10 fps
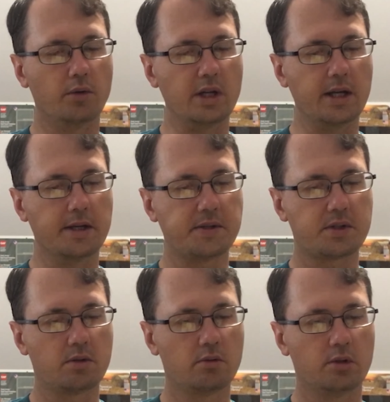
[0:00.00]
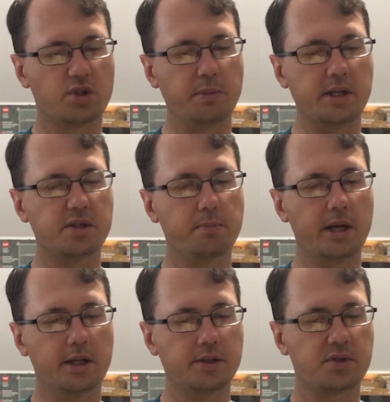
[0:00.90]
gonias, which
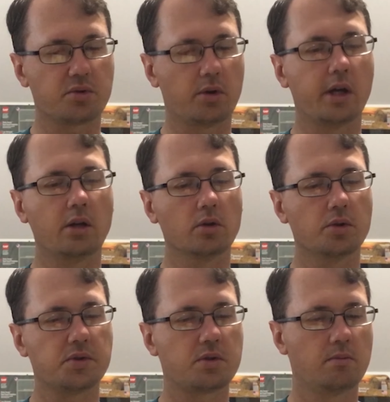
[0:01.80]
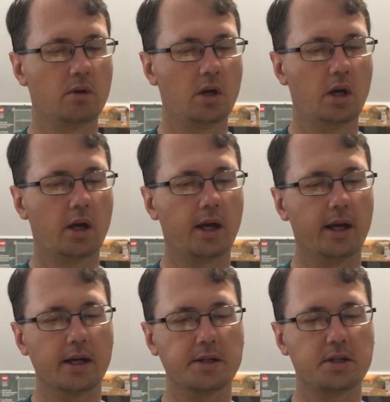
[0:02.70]
means bends or angles,
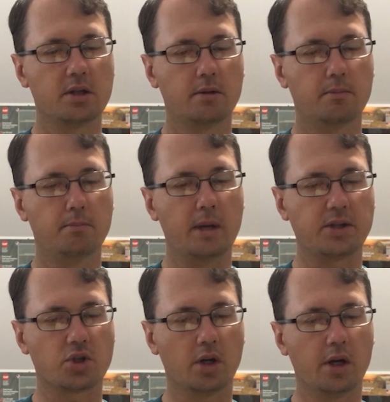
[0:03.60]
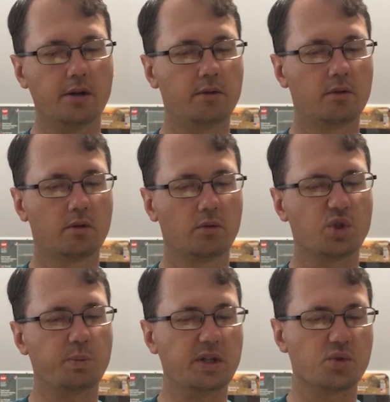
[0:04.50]
and metron,
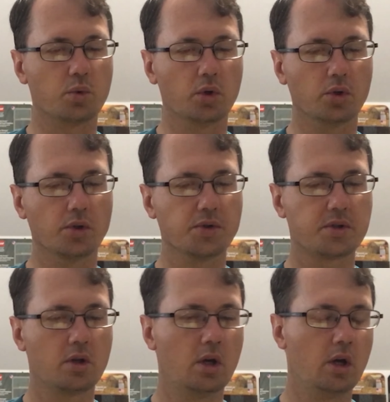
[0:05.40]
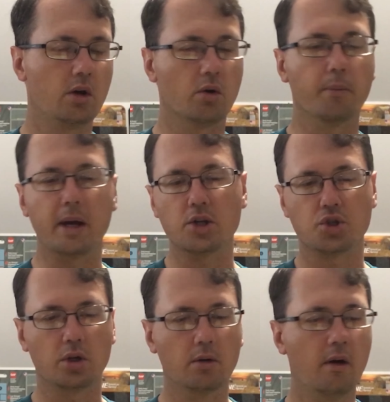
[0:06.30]
which means rules or
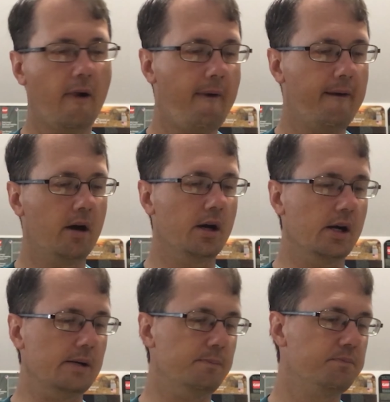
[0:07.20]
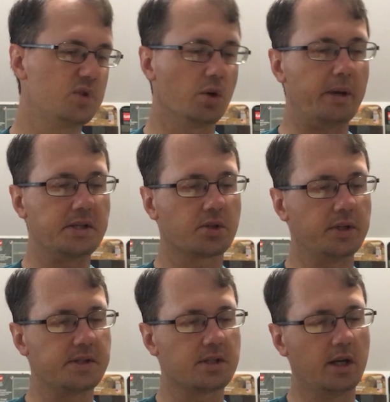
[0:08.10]
measure. So
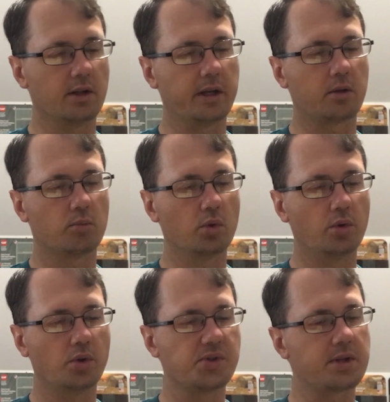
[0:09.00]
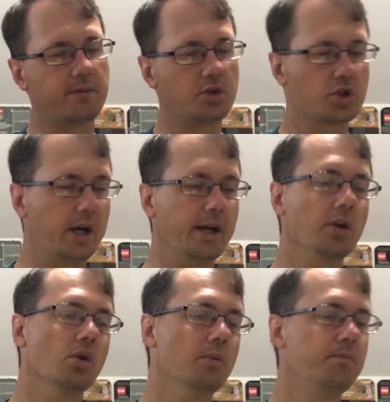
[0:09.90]
basically it's saying like rules of the
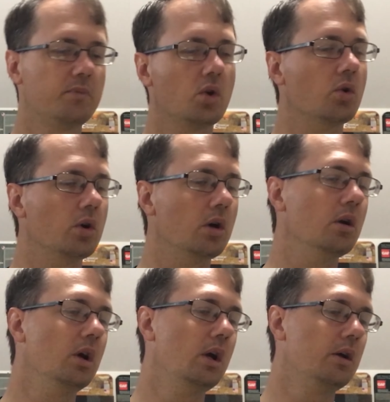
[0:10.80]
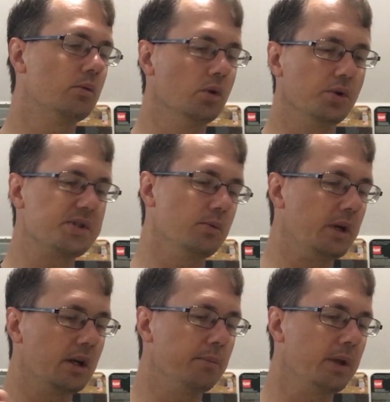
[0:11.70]
triangle, or
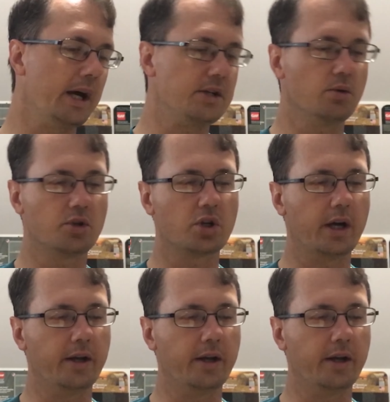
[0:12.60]
rules that we can apply to a